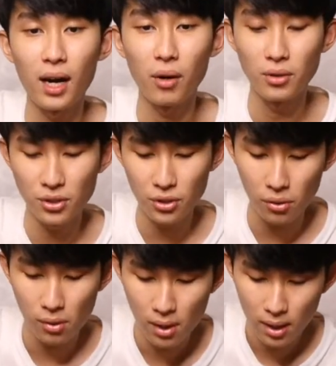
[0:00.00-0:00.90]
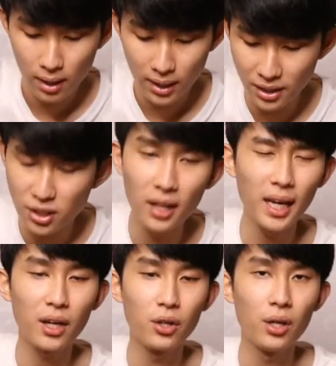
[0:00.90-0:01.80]
hours. So it's not
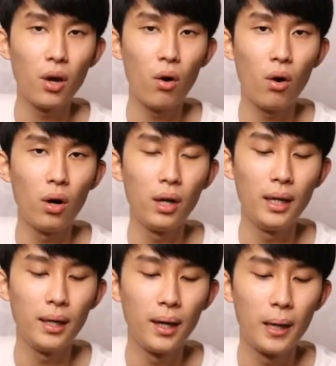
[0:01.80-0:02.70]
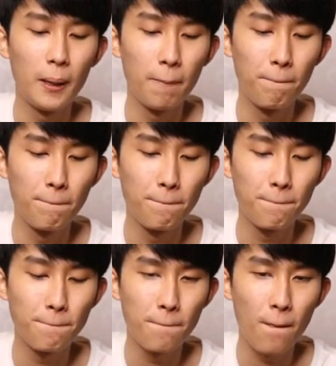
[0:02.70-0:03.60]
that good on
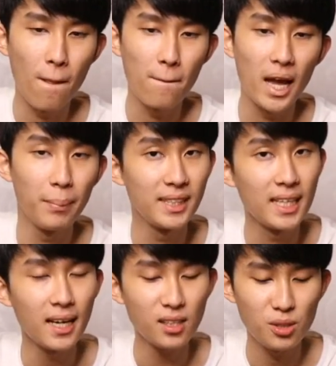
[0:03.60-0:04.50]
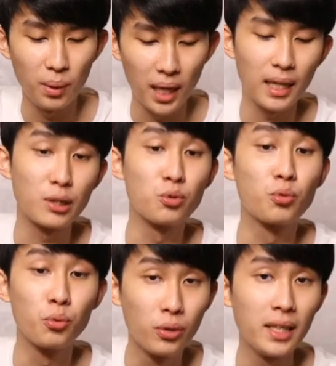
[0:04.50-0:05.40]
APTX, but it's
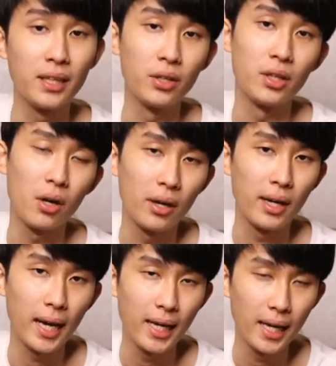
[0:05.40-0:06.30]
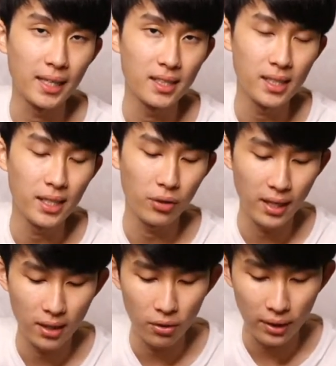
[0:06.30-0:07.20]
really good on AAC
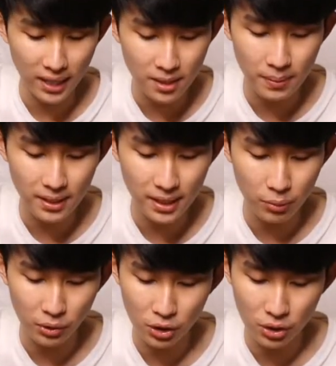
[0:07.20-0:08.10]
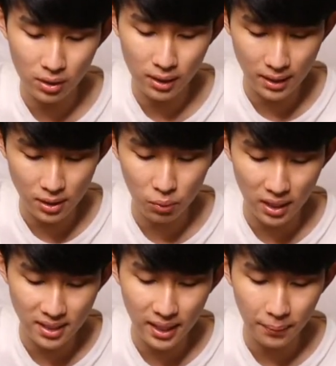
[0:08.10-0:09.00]
or SBC, which is what
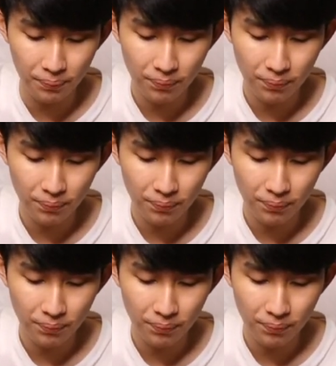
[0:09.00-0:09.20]
I said.